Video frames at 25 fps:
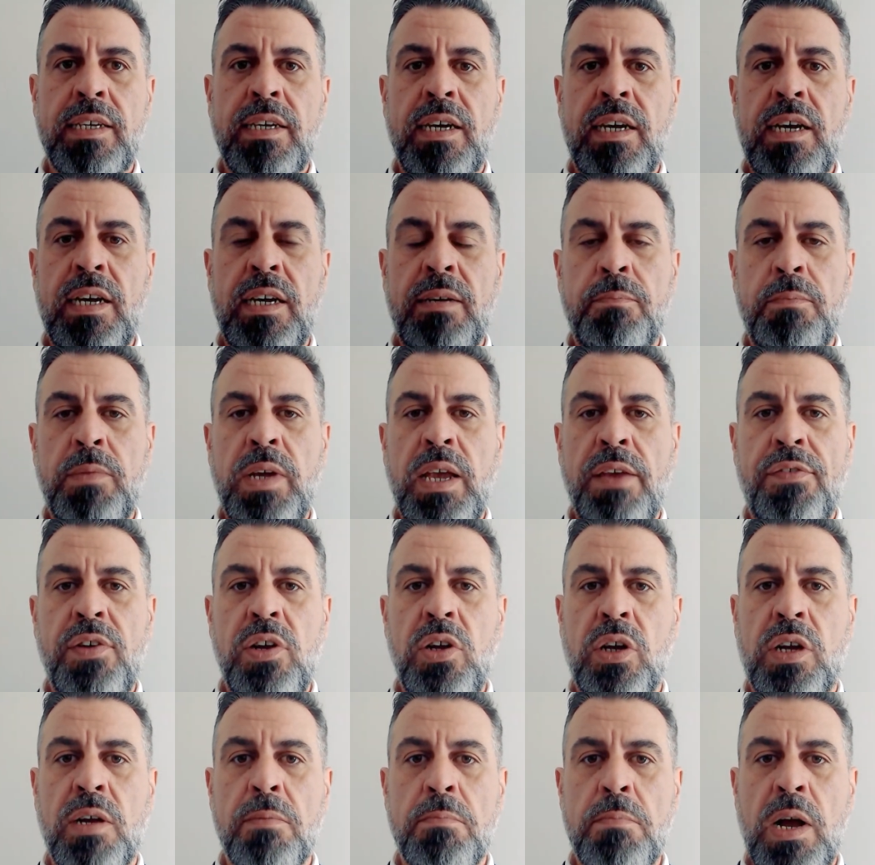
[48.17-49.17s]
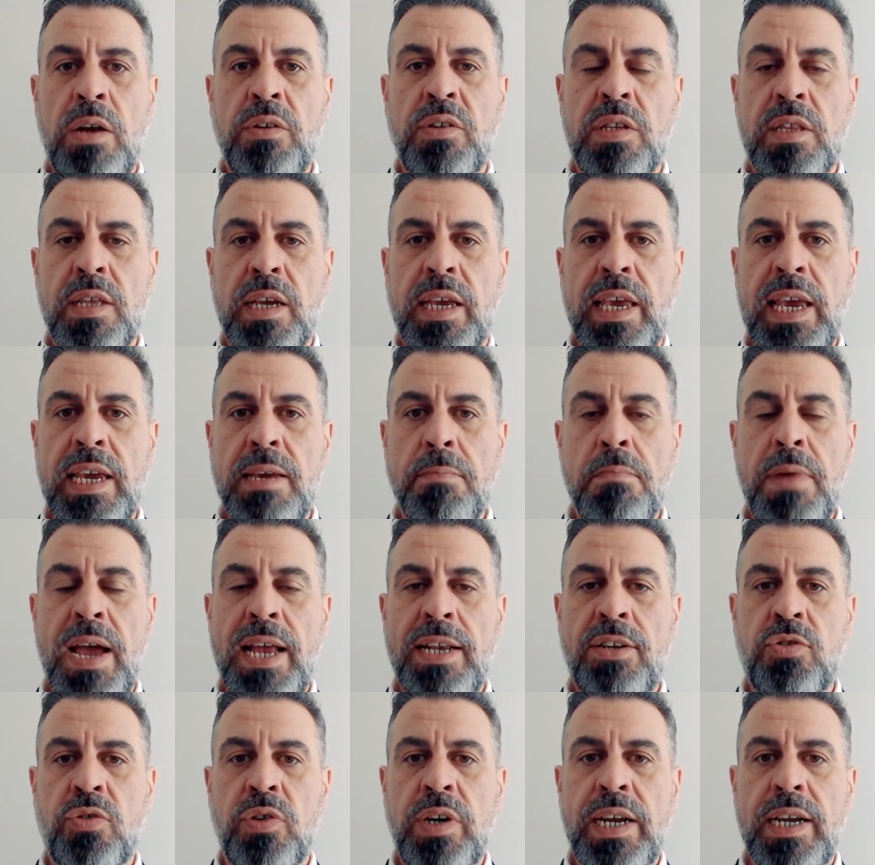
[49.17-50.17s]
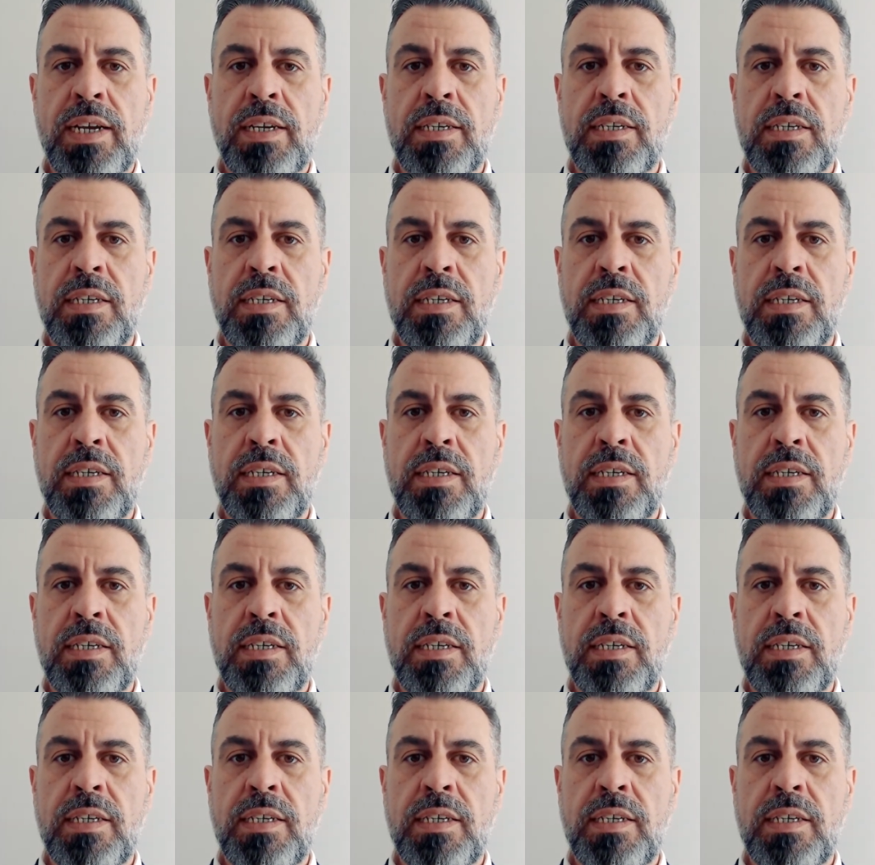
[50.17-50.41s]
if you look at most of the key metrics